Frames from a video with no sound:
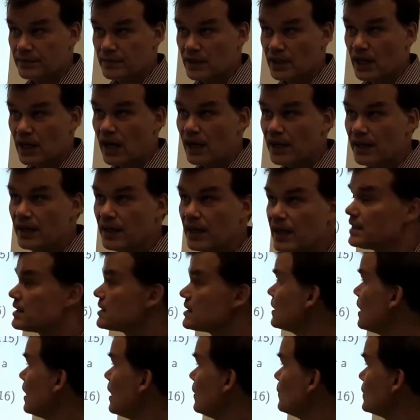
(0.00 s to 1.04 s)
The idea
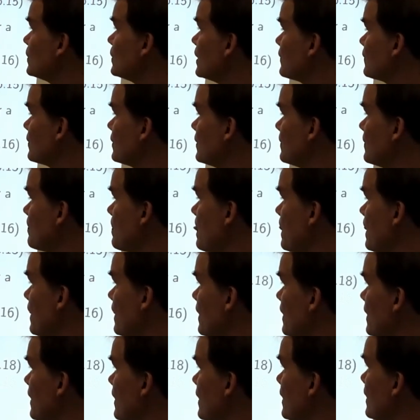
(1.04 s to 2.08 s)
is now that
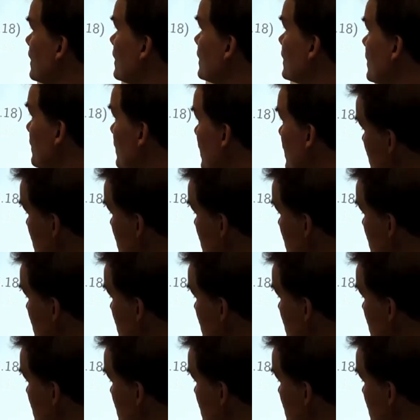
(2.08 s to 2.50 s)
the